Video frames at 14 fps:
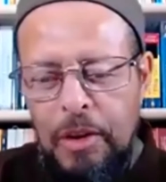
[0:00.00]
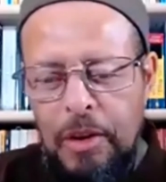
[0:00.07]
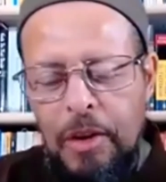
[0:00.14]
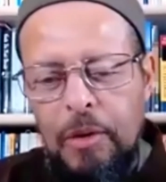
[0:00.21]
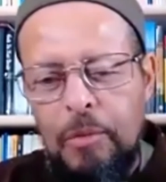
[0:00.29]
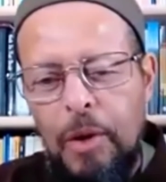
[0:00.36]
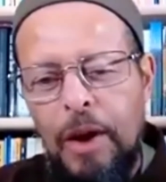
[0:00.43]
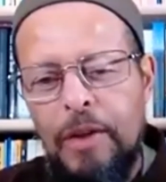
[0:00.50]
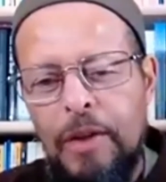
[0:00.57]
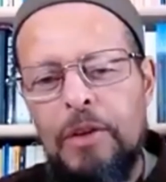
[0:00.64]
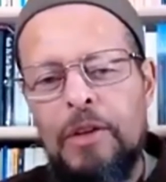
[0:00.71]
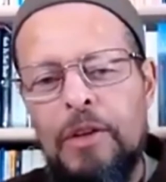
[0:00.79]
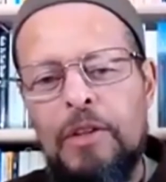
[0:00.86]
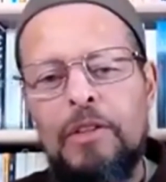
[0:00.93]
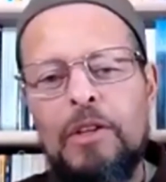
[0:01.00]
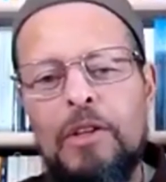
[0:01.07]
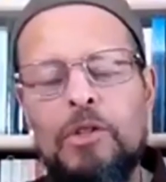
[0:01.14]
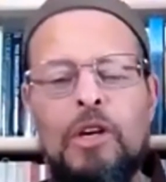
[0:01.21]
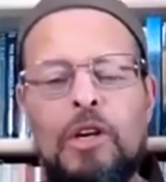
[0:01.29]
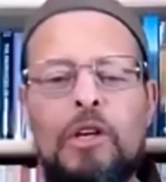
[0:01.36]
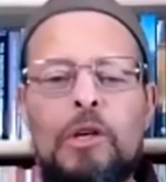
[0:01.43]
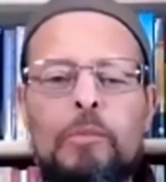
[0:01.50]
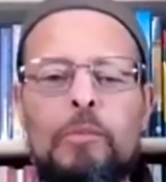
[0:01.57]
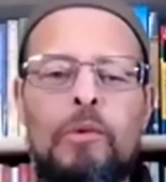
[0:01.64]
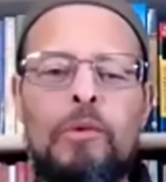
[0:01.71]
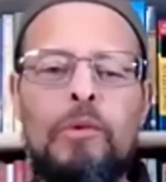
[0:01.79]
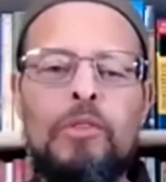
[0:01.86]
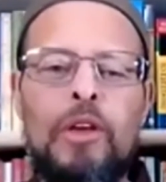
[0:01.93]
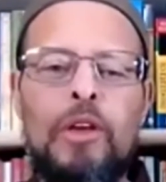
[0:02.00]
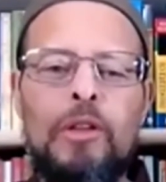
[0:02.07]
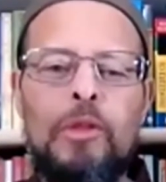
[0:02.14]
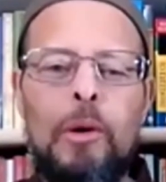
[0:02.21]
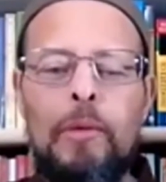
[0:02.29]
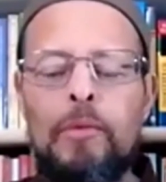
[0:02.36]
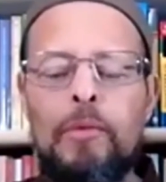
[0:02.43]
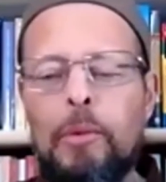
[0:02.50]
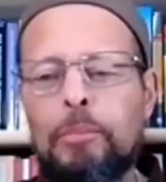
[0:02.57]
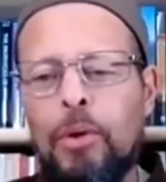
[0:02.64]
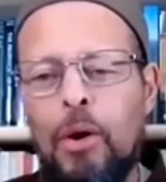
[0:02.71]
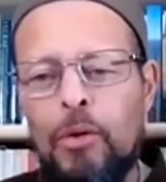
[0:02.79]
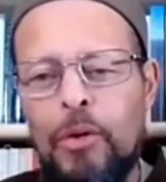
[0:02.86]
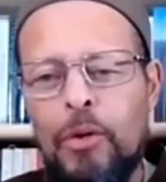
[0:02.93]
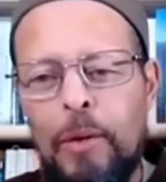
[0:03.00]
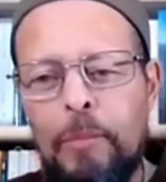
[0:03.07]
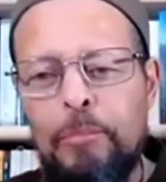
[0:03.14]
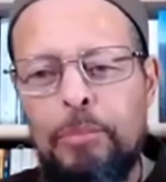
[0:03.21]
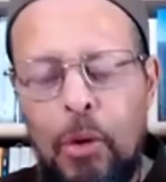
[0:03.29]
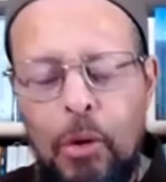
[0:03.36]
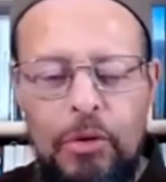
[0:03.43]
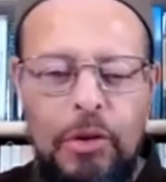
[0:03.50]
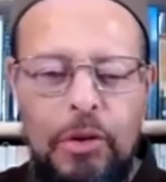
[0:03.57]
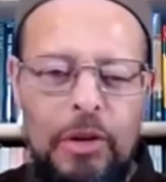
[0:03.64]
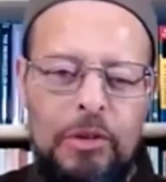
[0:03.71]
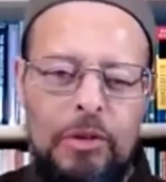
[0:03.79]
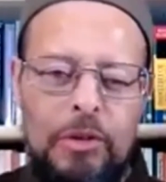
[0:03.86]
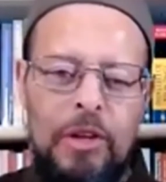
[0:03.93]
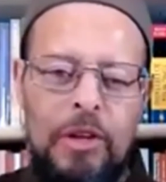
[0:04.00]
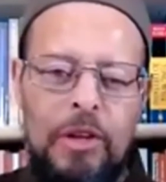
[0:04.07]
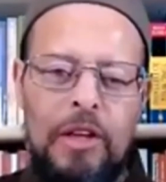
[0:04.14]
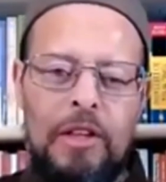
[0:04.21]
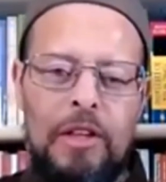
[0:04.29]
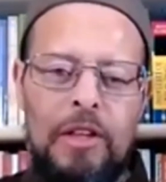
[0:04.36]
right? They say the program broke the internet.